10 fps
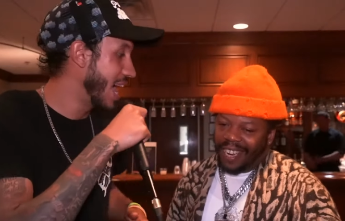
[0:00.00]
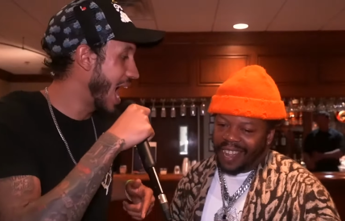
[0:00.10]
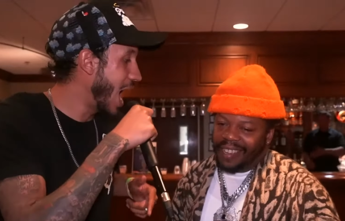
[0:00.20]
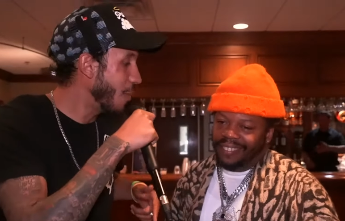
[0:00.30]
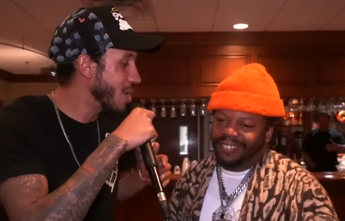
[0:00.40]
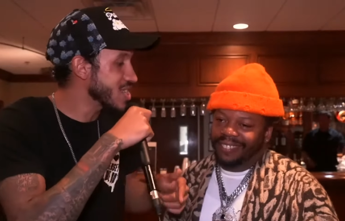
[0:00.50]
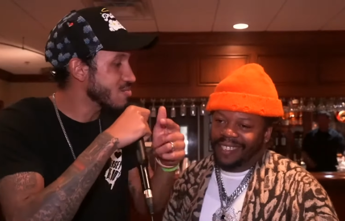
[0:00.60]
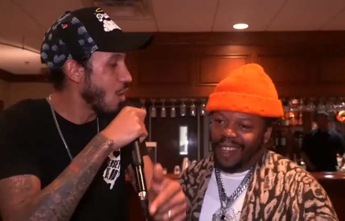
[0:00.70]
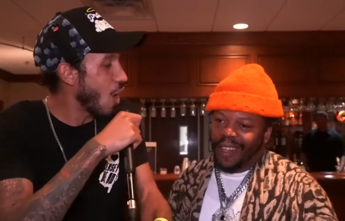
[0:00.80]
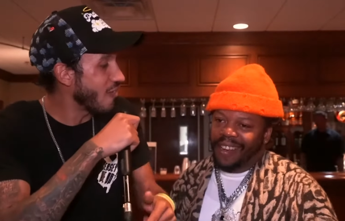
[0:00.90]
Speaker 1: How much
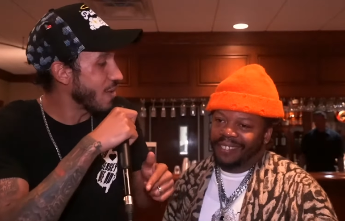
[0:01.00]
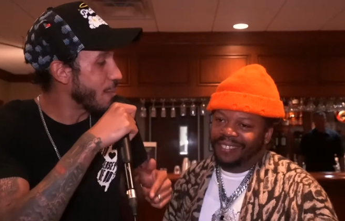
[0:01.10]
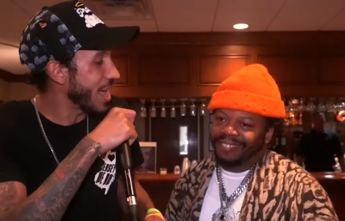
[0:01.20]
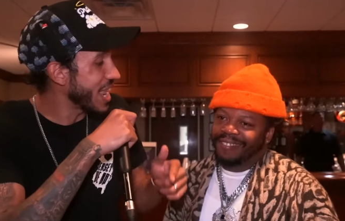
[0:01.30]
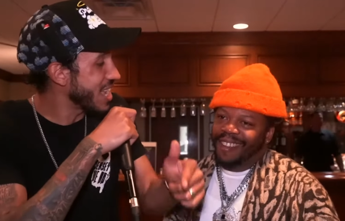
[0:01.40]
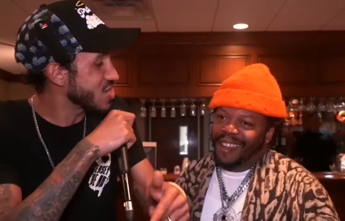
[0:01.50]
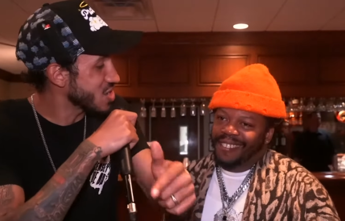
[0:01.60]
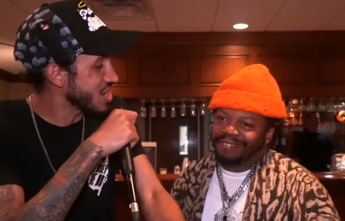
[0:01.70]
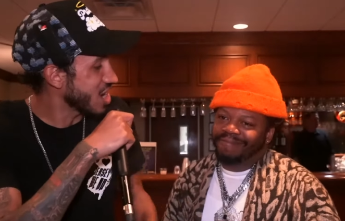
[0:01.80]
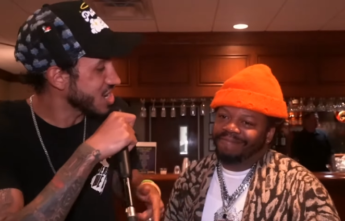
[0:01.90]
more of a better
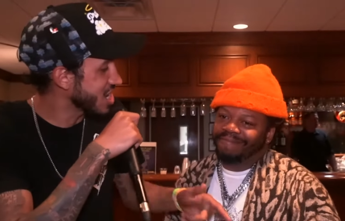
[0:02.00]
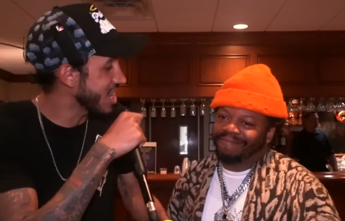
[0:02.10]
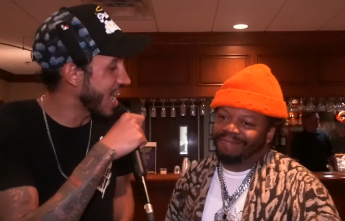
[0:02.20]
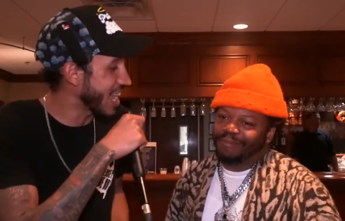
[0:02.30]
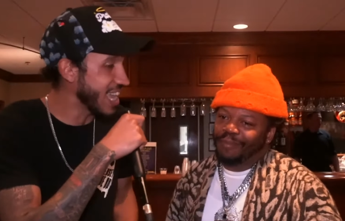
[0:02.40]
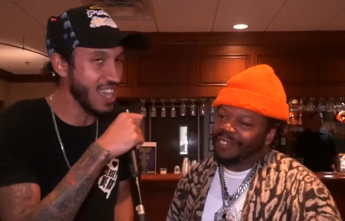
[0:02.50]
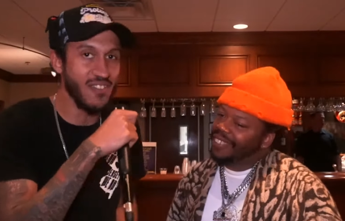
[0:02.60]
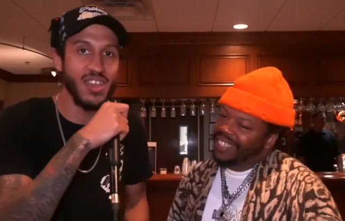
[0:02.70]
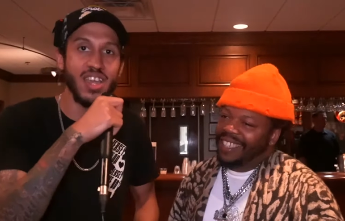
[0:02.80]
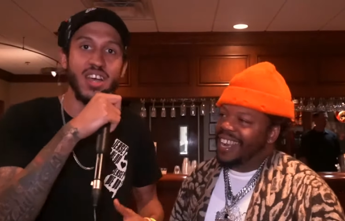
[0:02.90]
introduction could I give
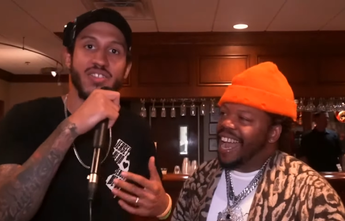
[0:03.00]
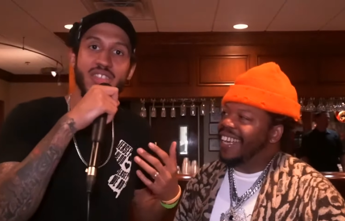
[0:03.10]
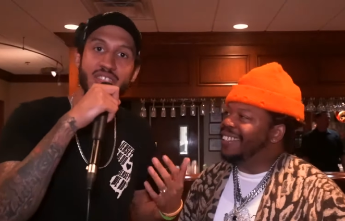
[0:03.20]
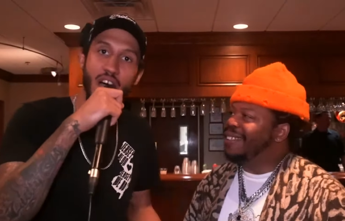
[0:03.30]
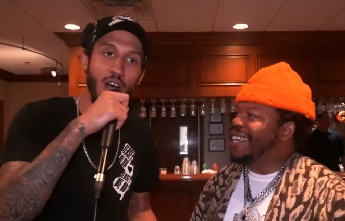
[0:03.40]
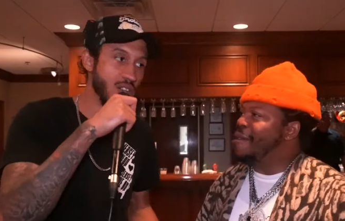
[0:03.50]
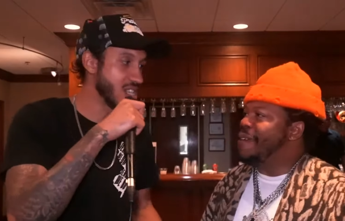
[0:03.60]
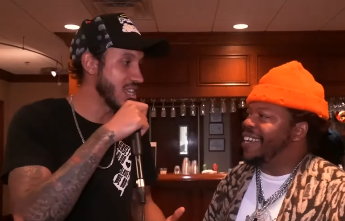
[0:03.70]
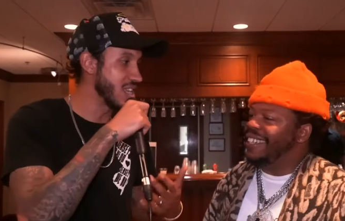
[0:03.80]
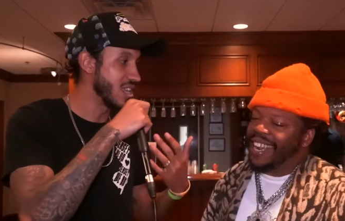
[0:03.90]
nah, the OG?
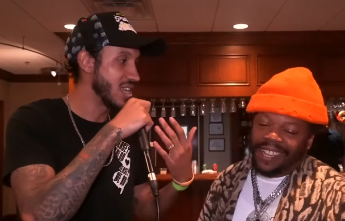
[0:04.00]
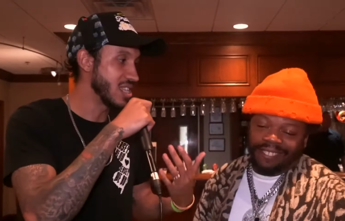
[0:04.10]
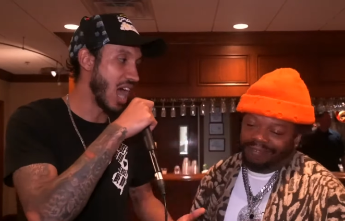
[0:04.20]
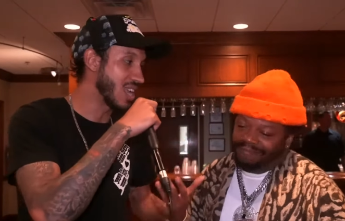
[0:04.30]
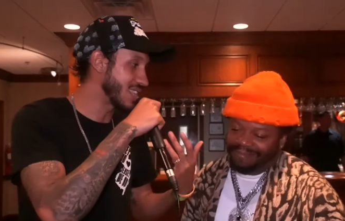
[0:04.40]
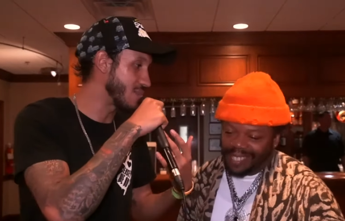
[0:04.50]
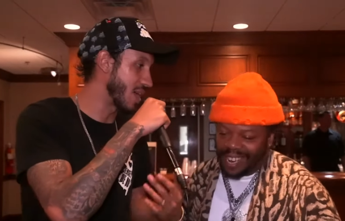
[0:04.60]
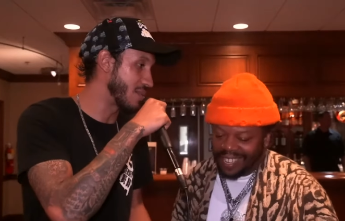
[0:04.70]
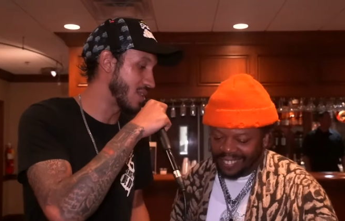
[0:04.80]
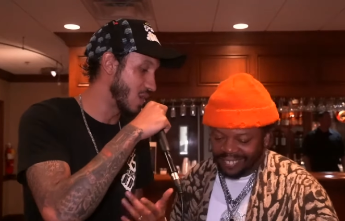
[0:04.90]
Yountie,
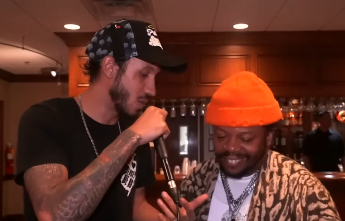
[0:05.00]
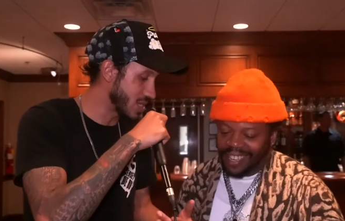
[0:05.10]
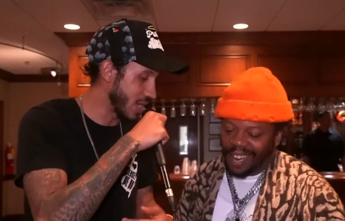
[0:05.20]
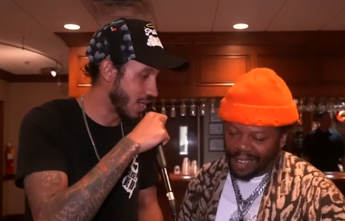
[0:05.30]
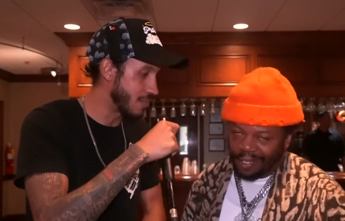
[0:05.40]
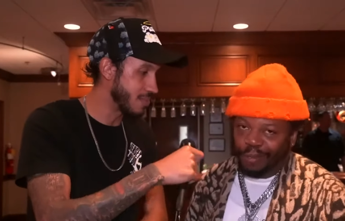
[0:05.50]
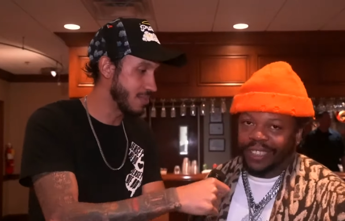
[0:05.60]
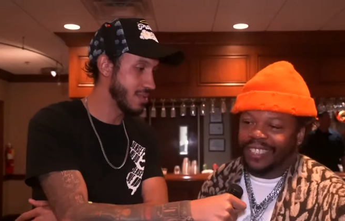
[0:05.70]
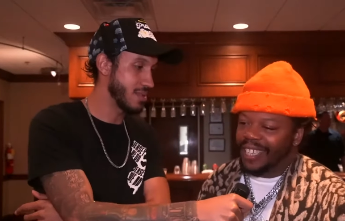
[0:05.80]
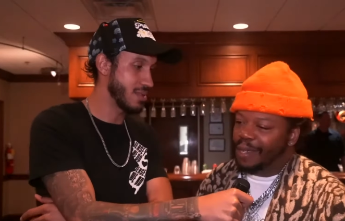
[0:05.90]
baby, what's up?
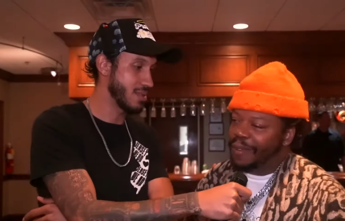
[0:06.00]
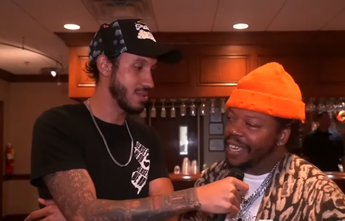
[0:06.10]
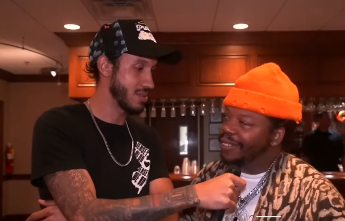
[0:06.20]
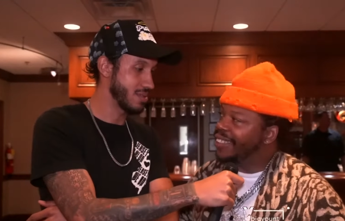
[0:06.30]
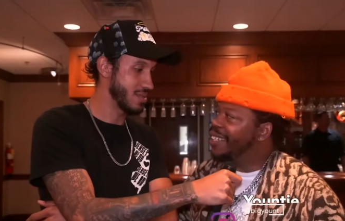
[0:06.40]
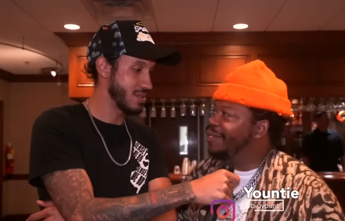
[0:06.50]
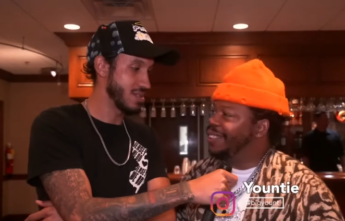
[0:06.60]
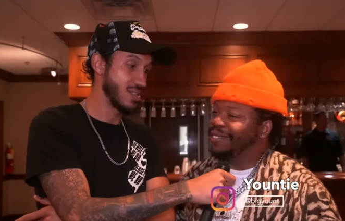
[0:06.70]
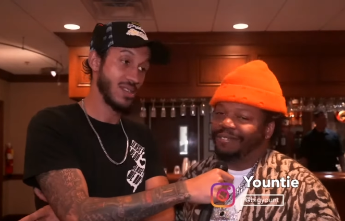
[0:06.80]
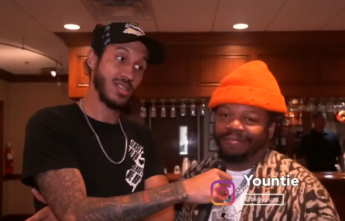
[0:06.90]
Speaker 2: What's good, man? What's good
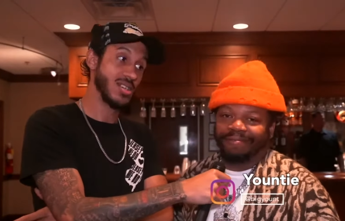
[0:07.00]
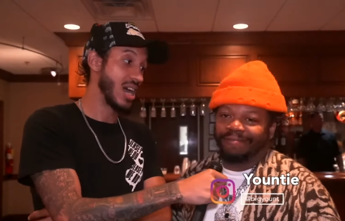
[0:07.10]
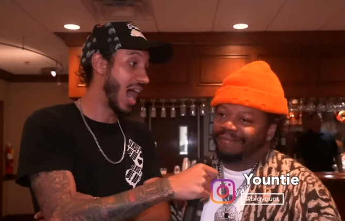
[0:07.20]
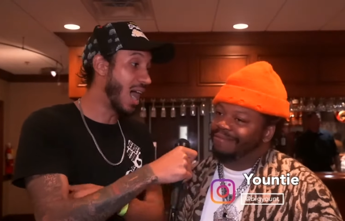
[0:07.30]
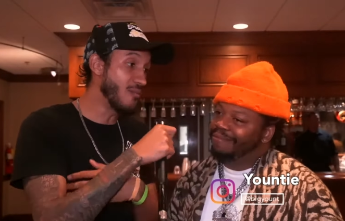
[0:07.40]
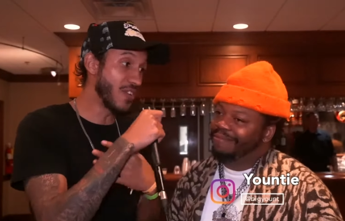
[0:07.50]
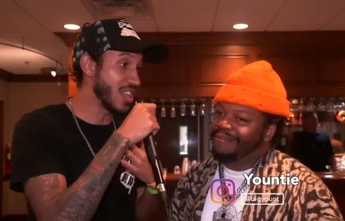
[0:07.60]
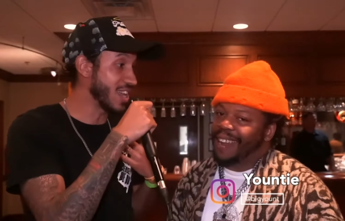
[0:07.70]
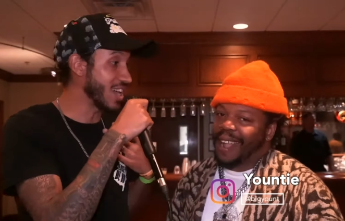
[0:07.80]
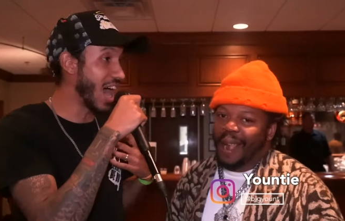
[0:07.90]
with you?
Speaker 1: I'm
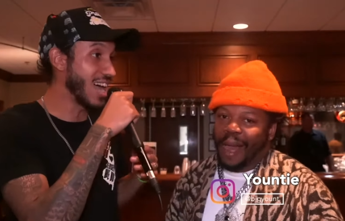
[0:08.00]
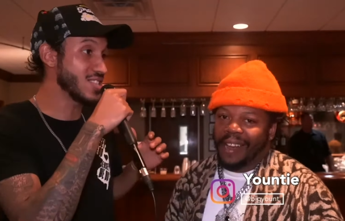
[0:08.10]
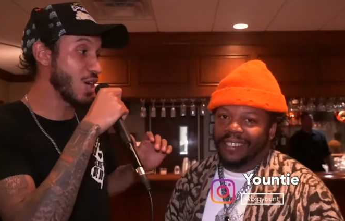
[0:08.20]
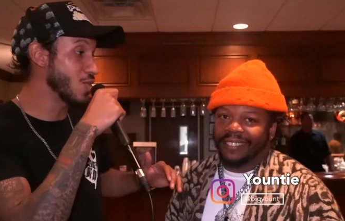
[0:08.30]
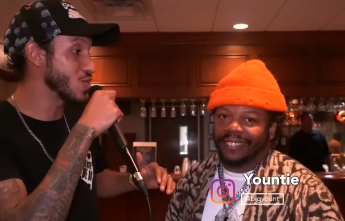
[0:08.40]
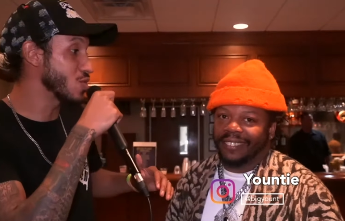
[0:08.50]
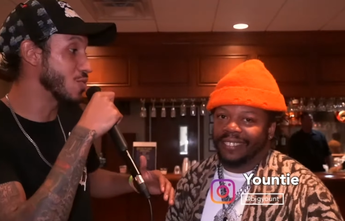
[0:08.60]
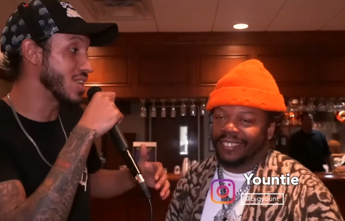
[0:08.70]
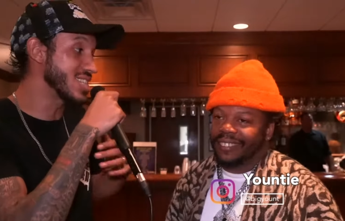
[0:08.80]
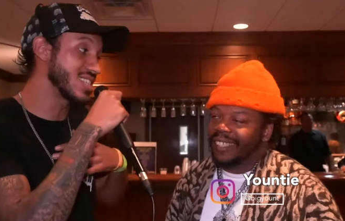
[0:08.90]
feeling good. I told you,
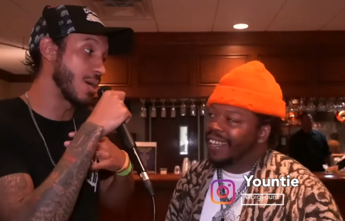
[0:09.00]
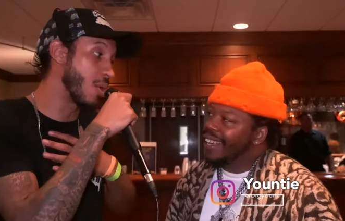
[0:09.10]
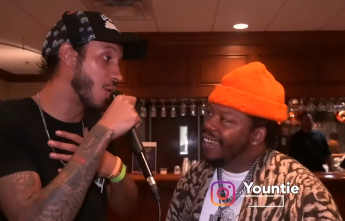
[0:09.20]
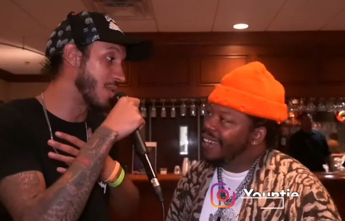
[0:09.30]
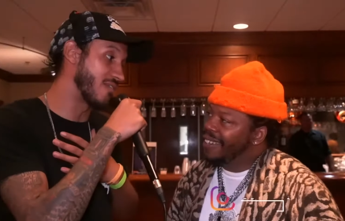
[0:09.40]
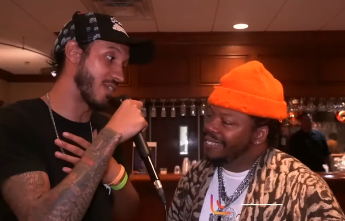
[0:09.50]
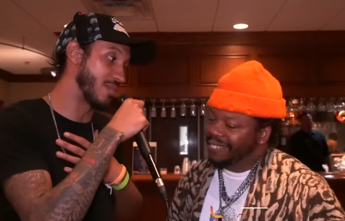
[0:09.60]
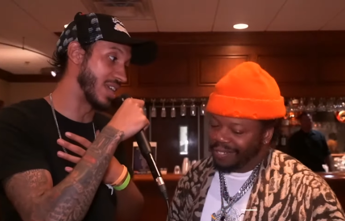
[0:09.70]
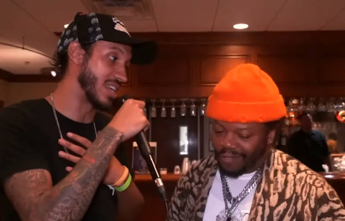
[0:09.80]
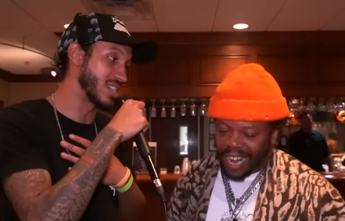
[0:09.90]
this is a moment for
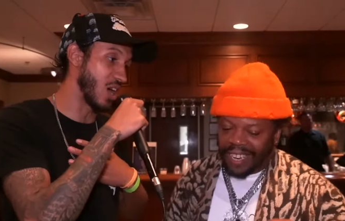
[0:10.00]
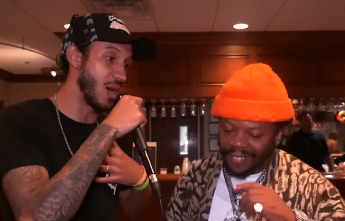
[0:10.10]
me, so